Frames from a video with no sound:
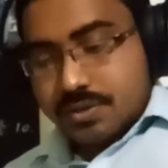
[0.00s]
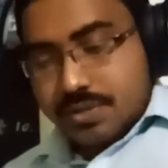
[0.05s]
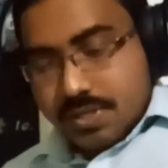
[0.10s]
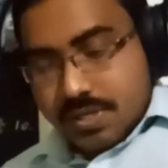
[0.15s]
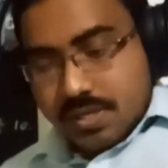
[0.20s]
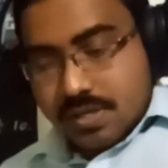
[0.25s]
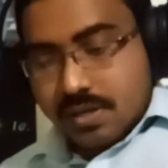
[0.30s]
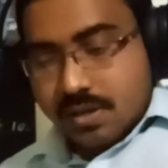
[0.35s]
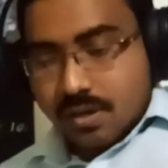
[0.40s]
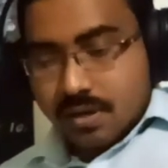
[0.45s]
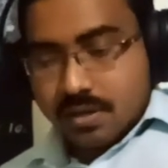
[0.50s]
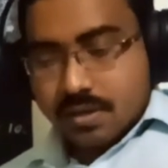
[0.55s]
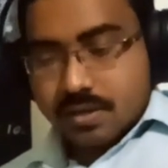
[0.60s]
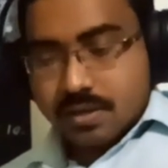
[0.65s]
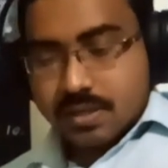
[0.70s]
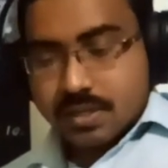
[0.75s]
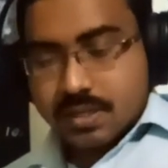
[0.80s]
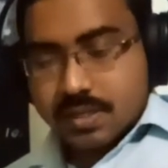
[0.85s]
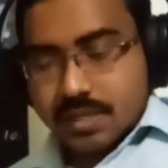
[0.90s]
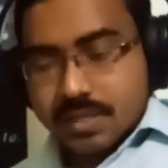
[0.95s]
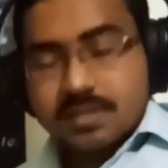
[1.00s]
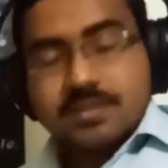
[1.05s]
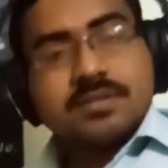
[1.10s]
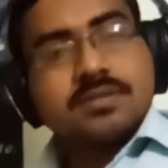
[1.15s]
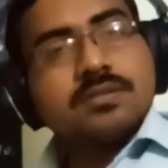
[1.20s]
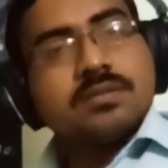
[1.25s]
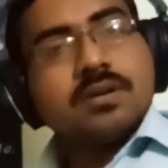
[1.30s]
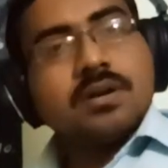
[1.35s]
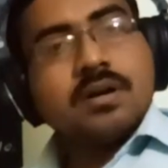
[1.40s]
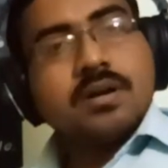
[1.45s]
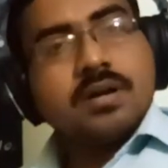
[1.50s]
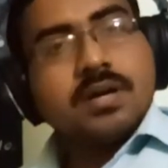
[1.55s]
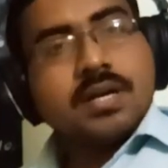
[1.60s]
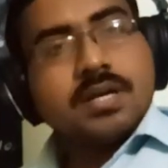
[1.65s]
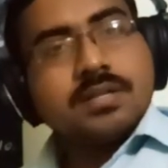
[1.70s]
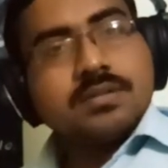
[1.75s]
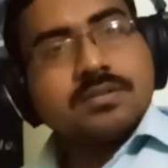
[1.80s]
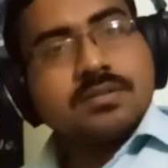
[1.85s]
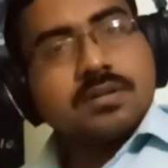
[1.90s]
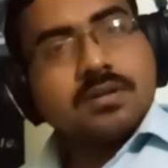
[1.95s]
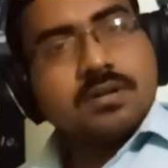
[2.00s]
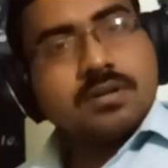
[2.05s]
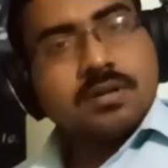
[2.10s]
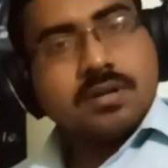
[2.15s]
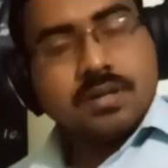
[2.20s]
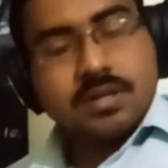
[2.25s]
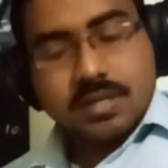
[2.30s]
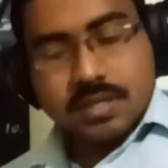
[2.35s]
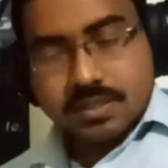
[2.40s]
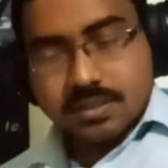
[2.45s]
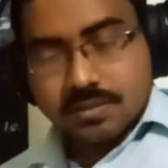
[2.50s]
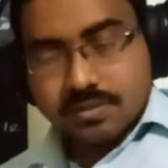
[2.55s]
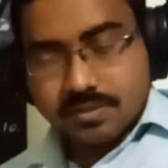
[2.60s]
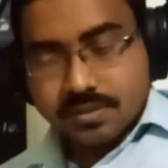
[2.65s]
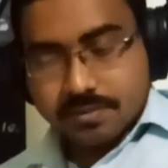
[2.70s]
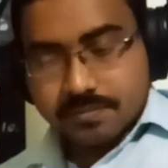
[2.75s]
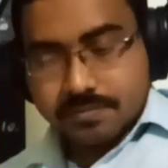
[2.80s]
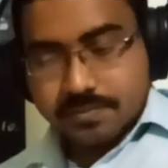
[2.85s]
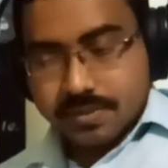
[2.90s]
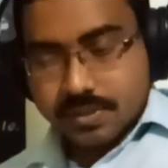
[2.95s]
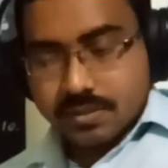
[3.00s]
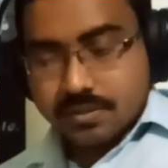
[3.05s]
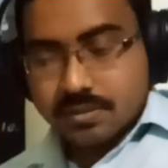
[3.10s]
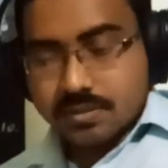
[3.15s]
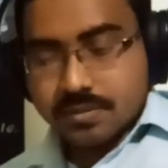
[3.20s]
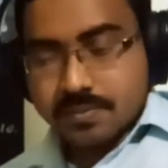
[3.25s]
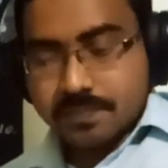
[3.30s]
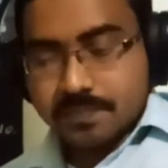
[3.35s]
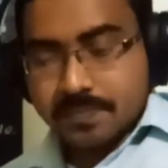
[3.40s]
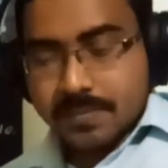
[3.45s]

D is a little different,